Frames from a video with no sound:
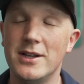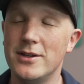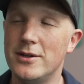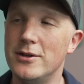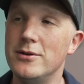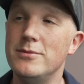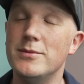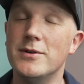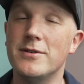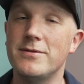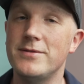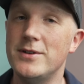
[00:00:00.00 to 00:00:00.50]

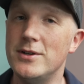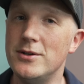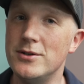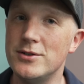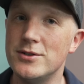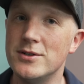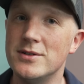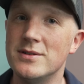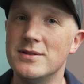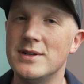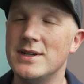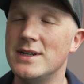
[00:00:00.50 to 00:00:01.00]

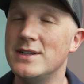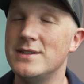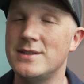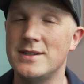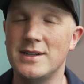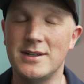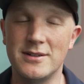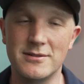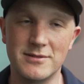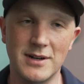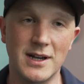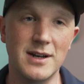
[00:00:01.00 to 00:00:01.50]
LumaFusion is
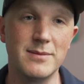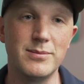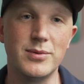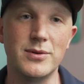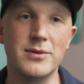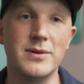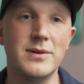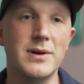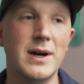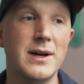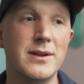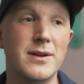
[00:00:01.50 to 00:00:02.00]

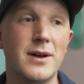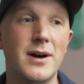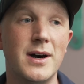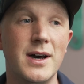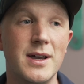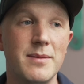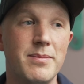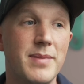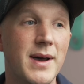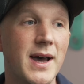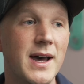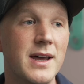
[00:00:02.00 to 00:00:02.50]
incredible on
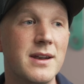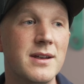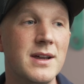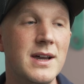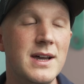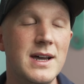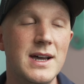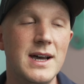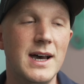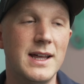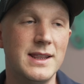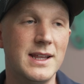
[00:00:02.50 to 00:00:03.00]
iPad.
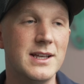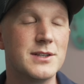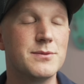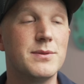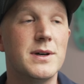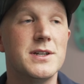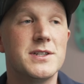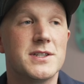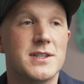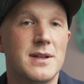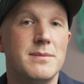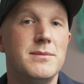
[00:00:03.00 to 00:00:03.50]
And that's
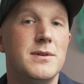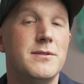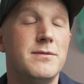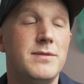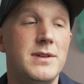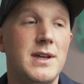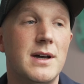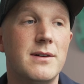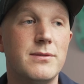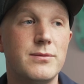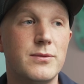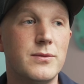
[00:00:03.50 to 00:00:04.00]
why some of
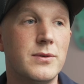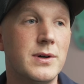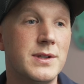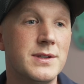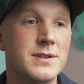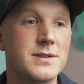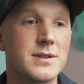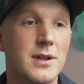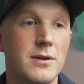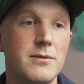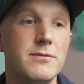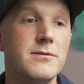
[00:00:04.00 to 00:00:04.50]
the other
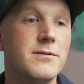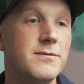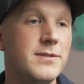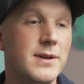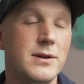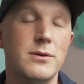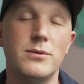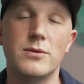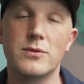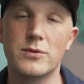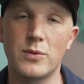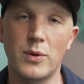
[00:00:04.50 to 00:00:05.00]
ones don't
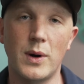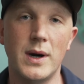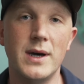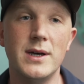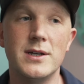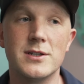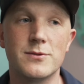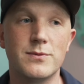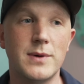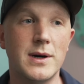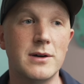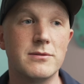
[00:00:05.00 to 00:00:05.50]
feel quite
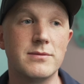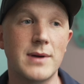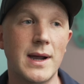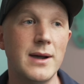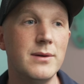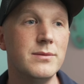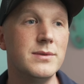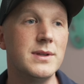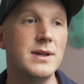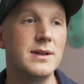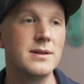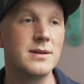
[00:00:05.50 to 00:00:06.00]
as well
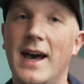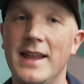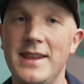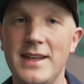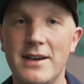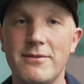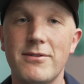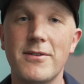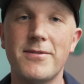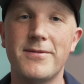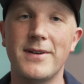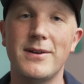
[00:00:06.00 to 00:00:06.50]
rounded. And
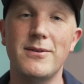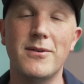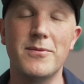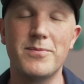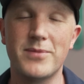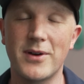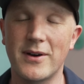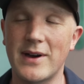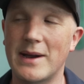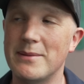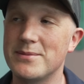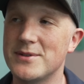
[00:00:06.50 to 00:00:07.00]
the other thing with
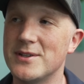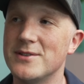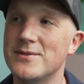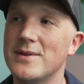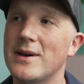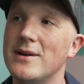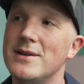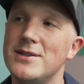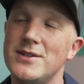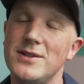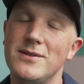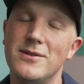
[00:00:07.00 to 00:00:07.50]
Pro apps as
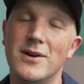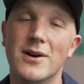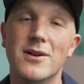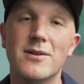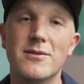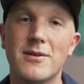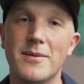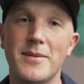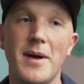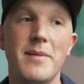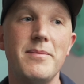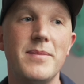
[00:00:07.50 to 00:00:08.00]
well is you've gotta
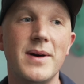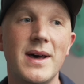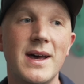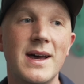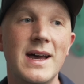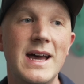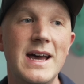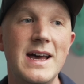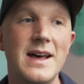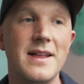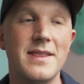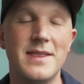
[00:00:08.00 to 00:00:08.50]

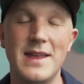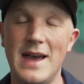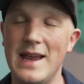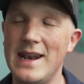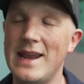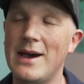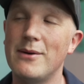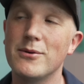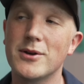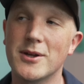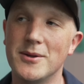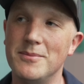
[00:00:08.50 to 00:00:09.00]
remember, they're
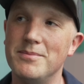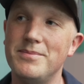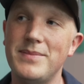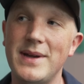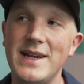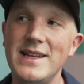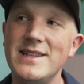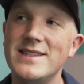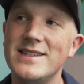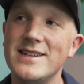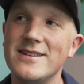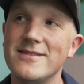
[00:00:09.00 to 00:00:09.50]
now
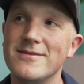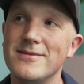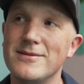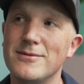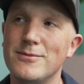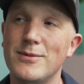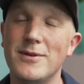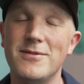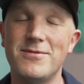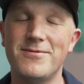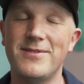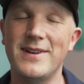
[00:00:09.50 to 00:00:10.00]

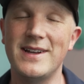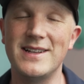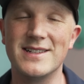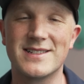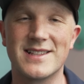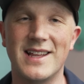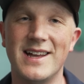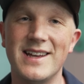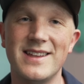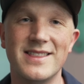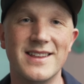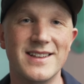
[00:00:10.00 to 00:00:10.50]
competing with
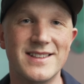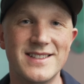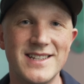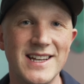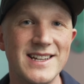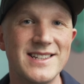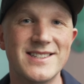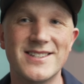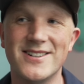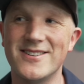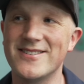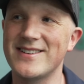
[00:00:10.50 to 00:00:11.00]
things like the
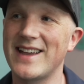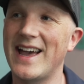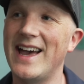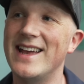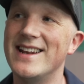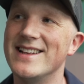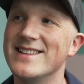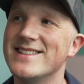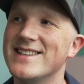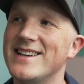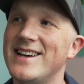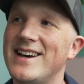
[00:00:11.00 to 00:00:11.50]
TikTok
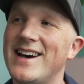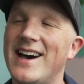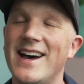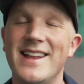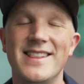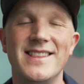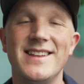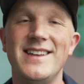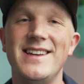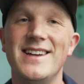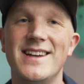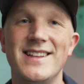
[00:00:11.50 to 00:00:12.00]
editor
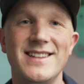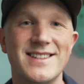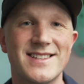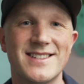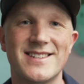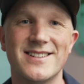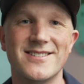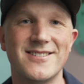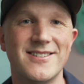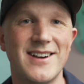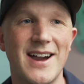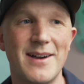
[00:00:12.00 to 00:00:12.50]
and the
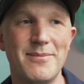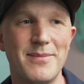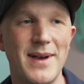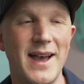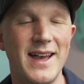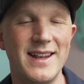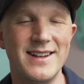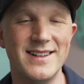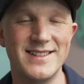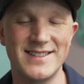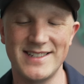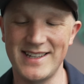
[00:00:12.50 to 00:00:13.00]
Instagram
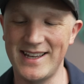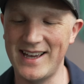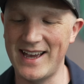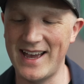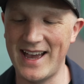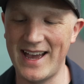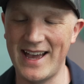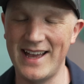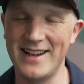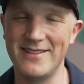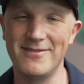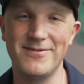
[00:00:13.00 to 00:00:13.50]
editor
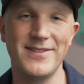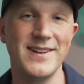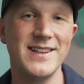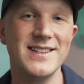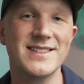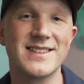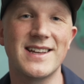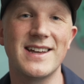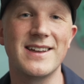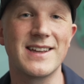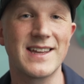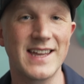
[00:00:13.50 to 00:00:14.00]
and
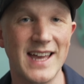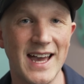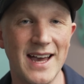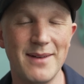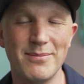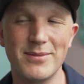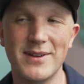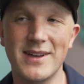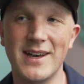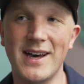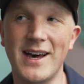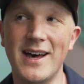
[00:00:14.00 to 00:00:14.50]
things like
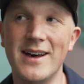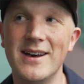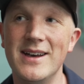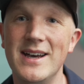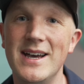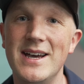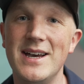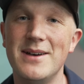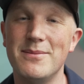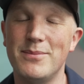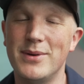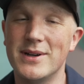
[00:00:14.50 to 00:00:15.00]
CapCut,
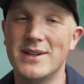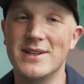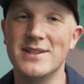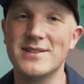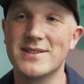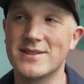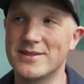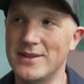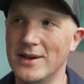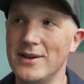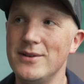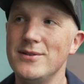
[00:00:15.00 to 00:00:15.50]

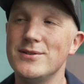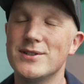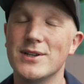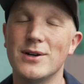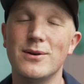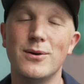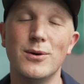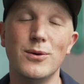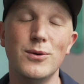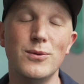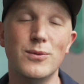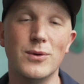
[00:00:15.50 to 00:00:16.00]
because those are
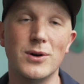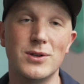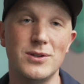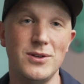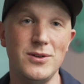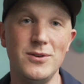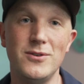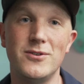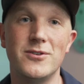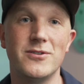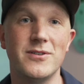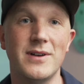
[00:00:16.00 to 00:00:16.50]
all what
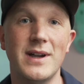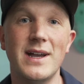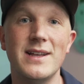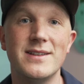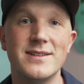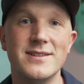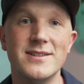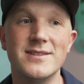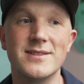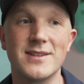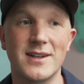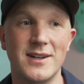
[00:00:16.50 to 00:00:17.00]
new
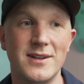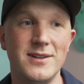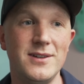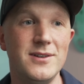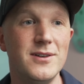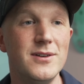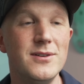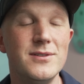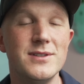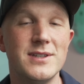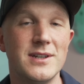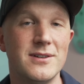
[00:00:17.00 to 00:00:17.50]
creators are
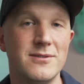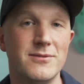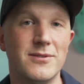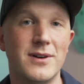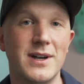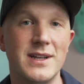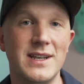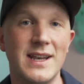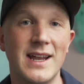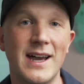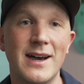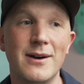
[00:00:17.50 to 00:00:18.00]
using
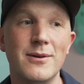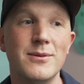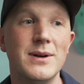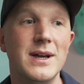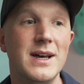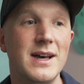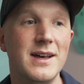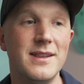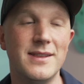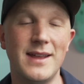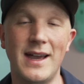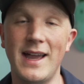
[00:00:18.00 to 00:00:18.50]
right now.
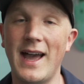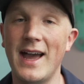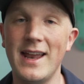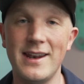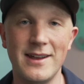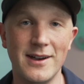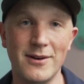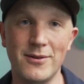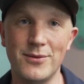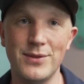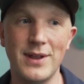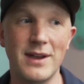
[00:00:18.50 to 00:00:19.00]
They
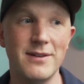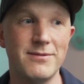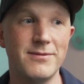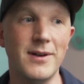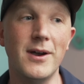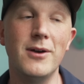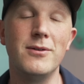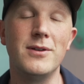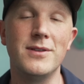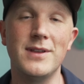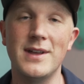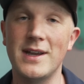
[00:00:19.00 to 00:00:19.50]
edit on their
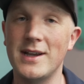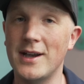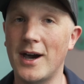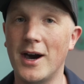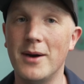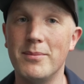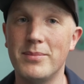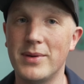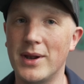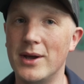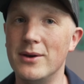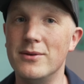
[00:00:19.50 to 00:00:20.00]
phone and they
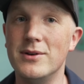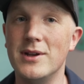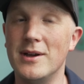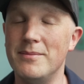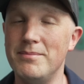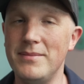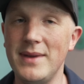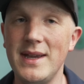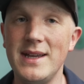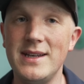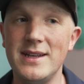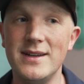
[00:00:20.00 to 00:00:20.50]
upload
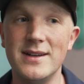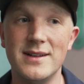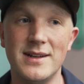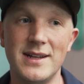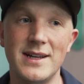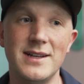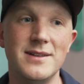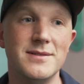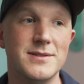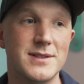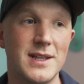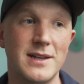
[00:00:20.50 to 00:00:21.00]

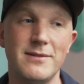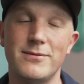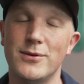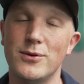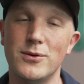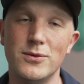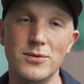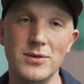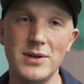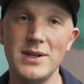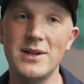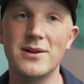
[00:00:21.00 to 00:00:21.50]
immediately. So they've
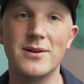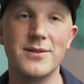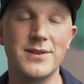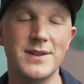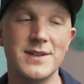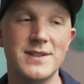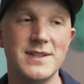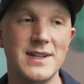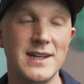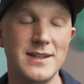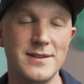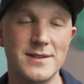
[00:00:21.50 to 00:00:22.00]
already got
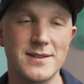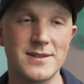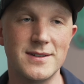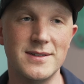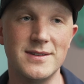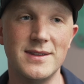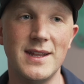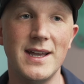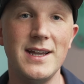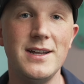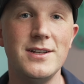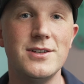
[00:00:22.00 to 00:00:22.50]
this
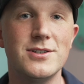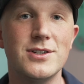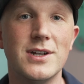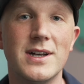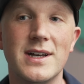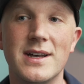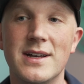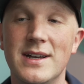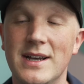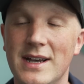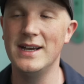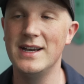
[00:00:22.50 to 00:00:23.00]
instant
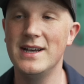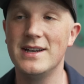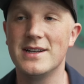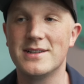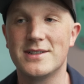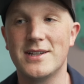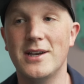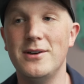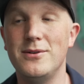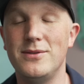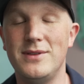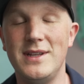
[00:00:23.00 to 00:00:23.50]
nature.
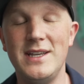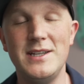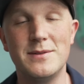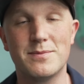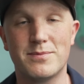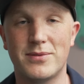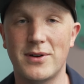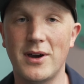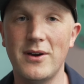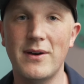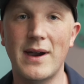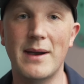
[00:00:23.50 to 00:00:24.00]
So these
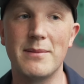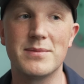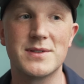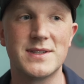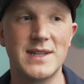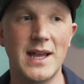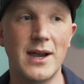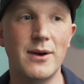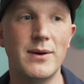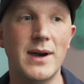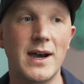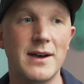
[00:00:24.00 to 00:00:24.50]
Pro apps
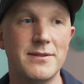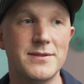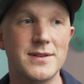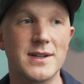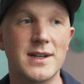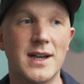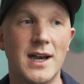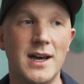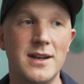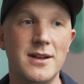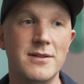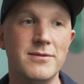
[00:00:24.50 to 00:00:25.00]
now have to
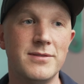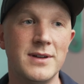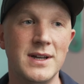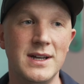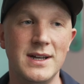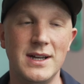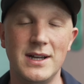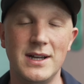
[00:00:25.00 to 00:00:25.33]
kind of